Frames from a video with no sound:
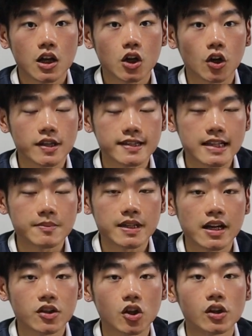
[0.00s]
concepts
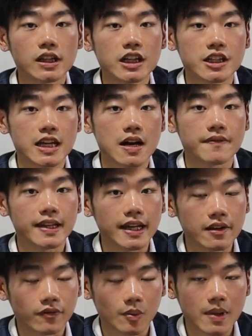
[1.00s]
and knowledge that I've
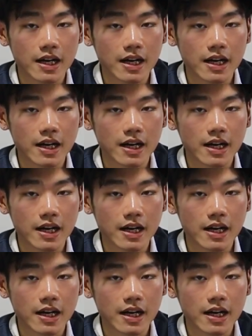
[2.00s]
gained from